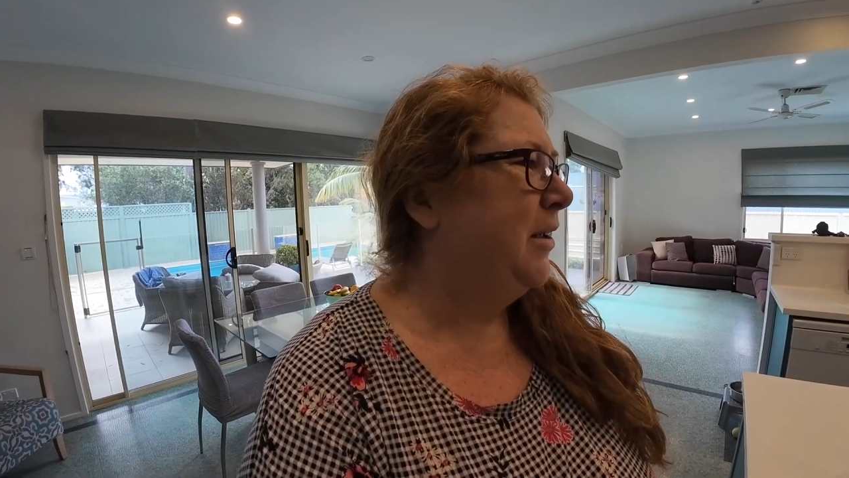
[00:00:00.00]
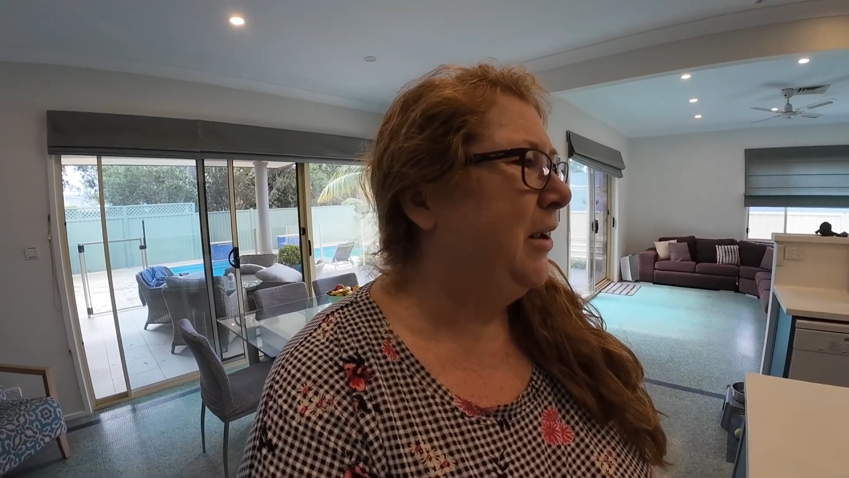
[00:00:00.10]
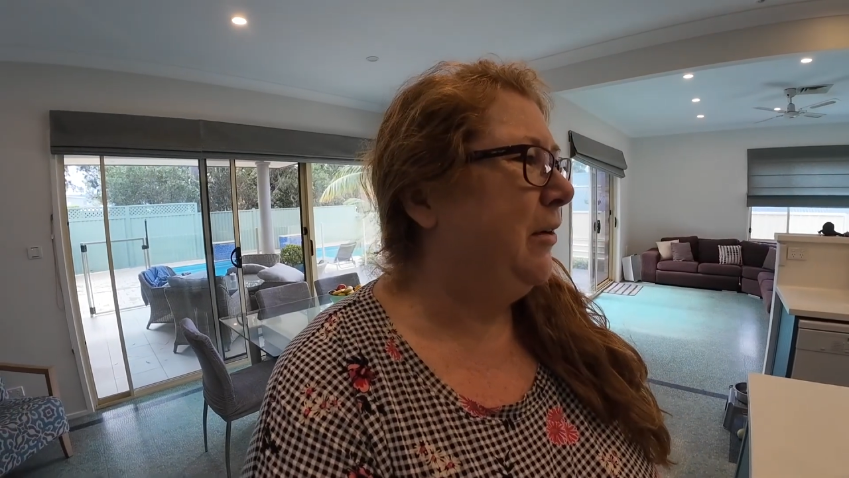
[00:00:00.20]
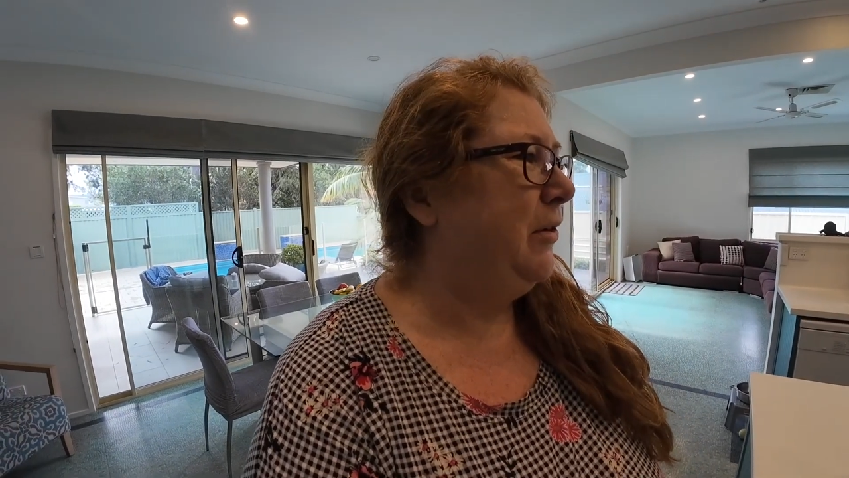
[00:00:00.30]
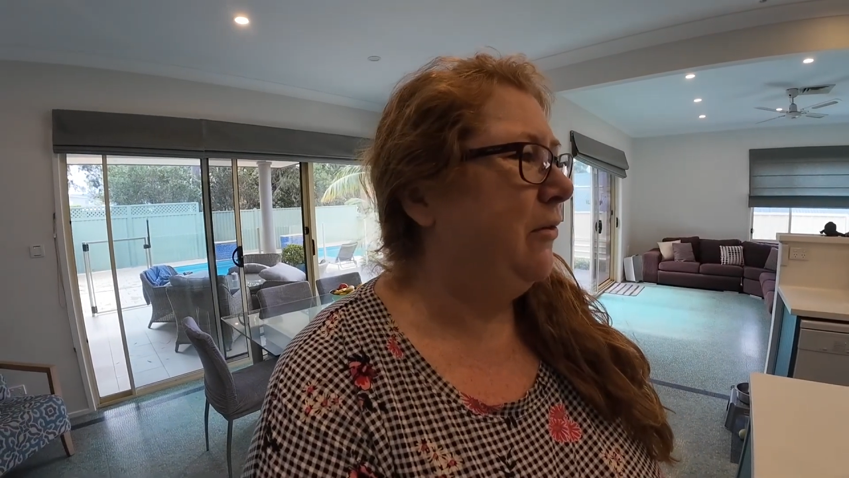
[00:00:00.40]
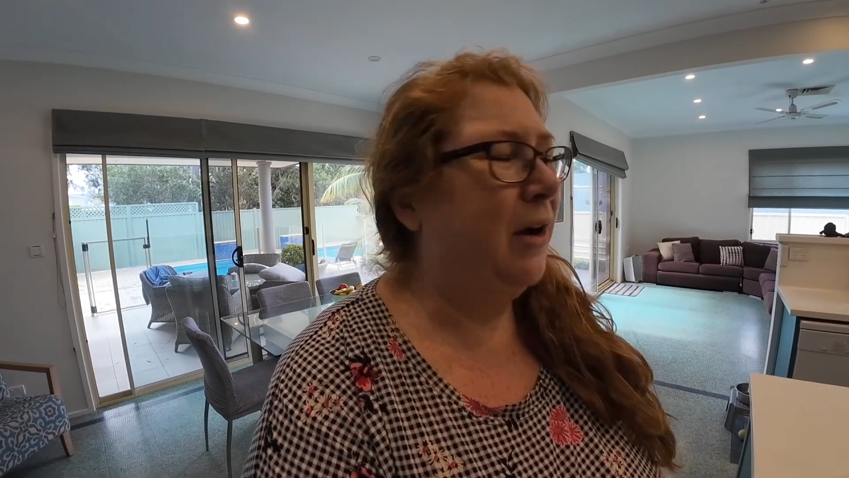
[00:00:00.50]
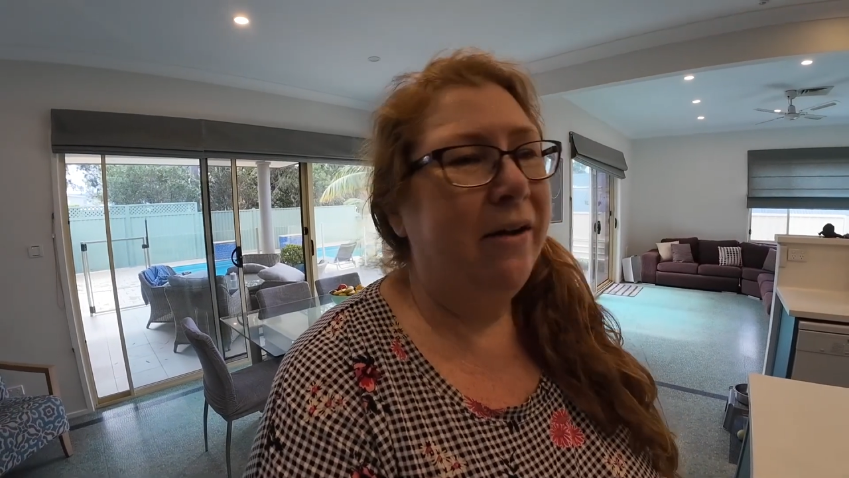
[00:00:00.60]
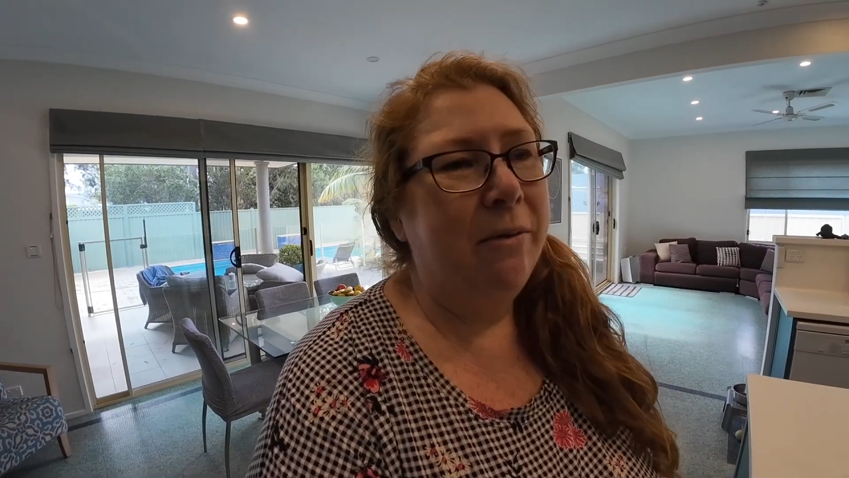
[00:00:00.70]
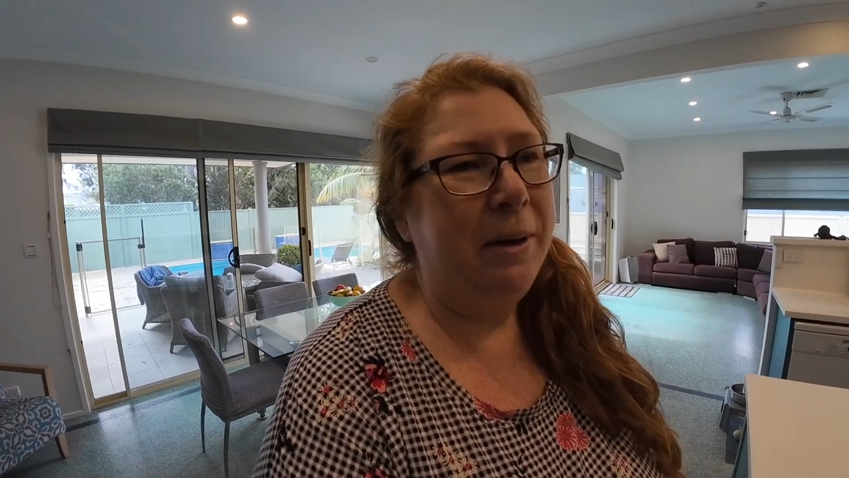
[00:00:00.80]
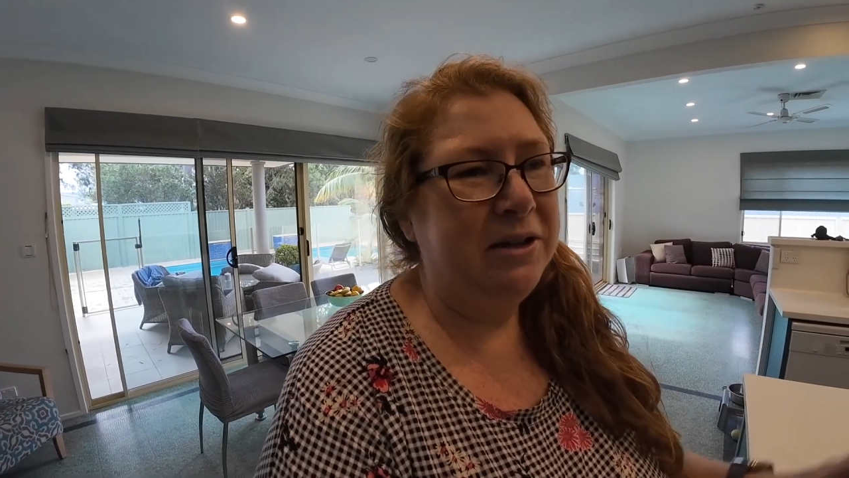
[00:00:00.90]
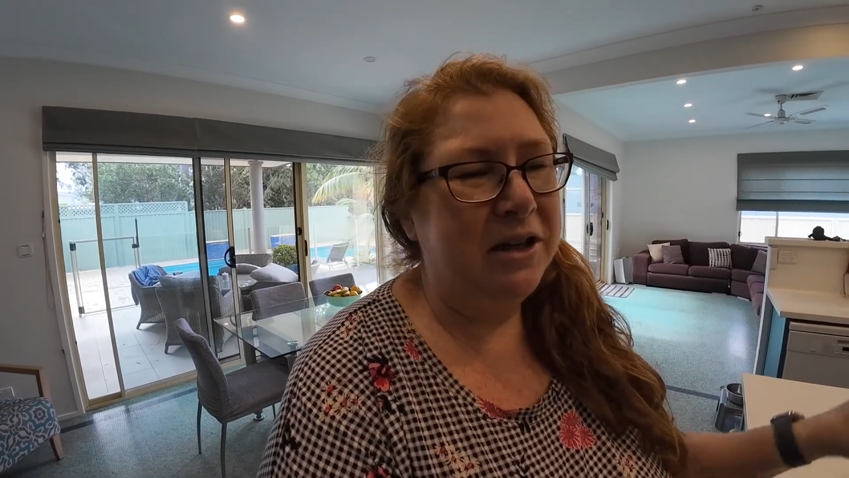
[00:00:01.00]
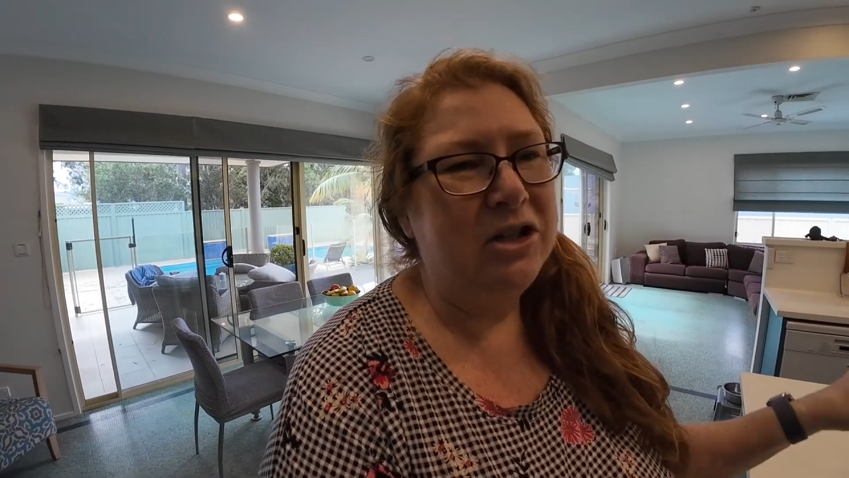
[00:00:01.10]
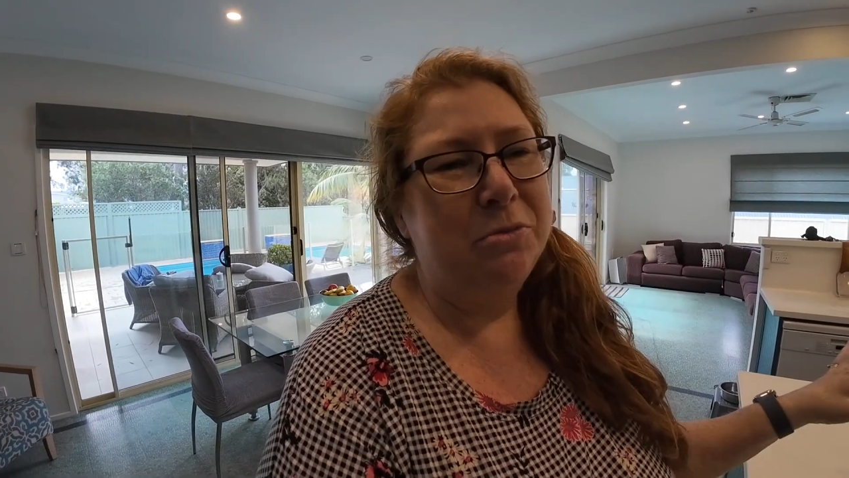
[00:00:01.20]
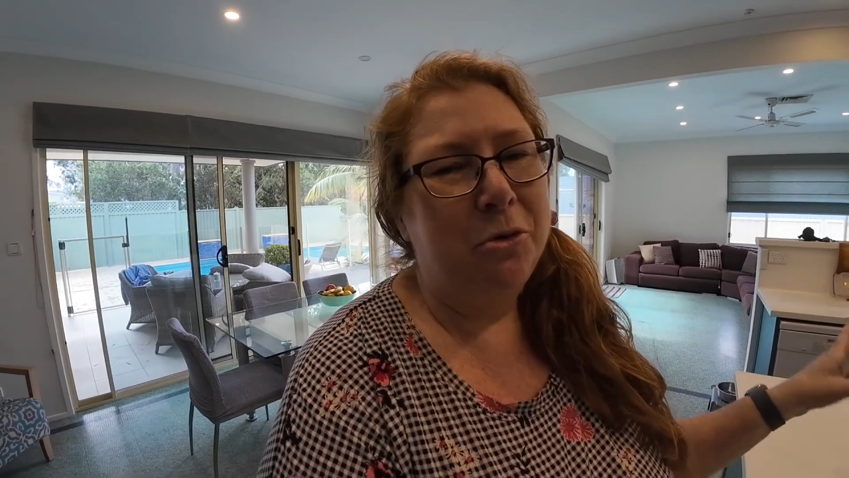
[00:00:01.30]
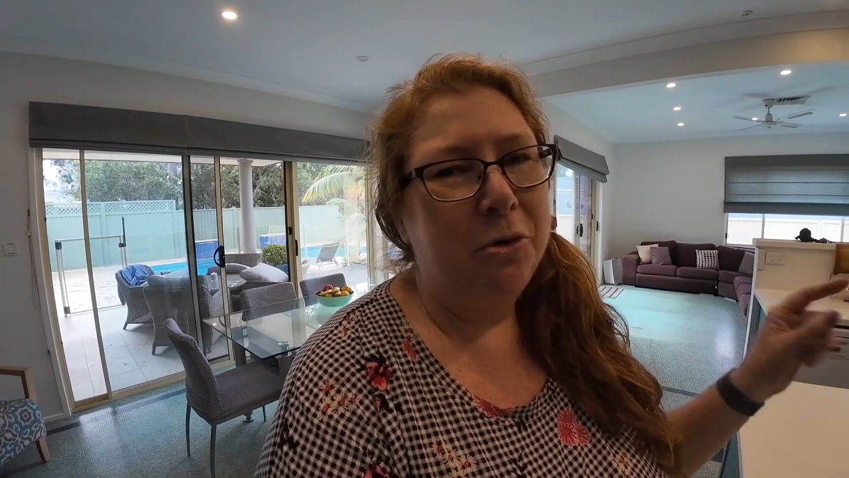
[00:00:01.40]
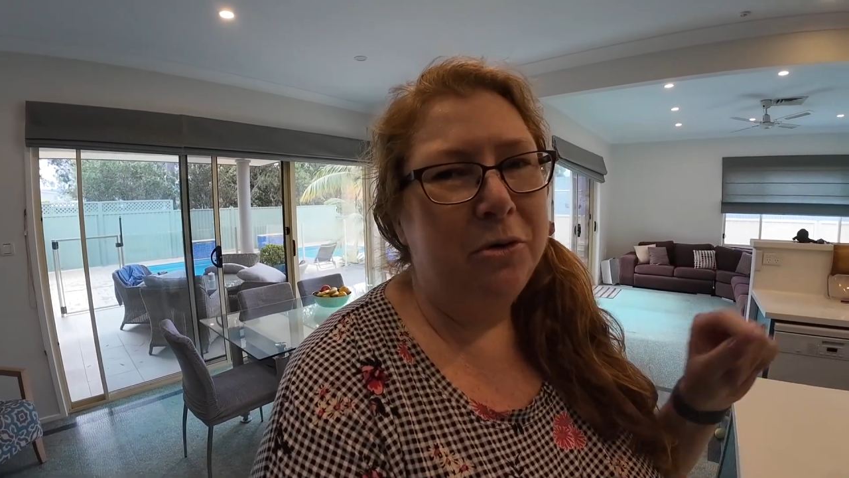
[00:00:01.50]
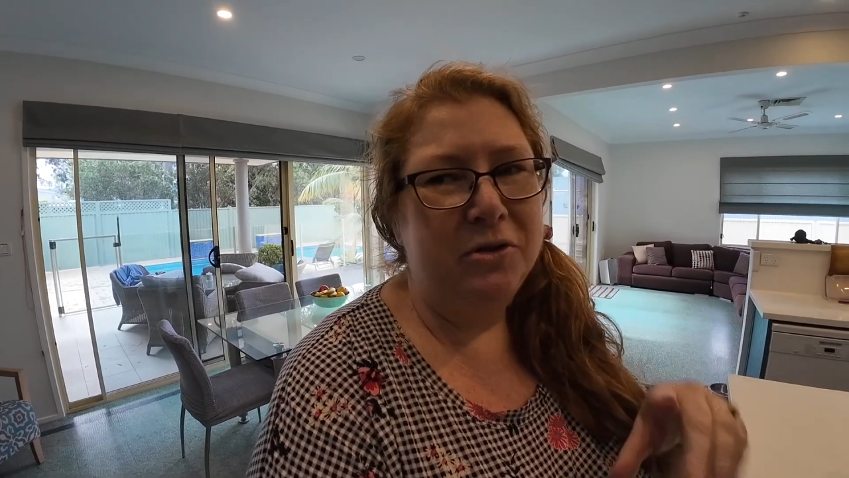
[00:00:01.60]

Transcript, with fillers: Even if I have a bad day tomorrow,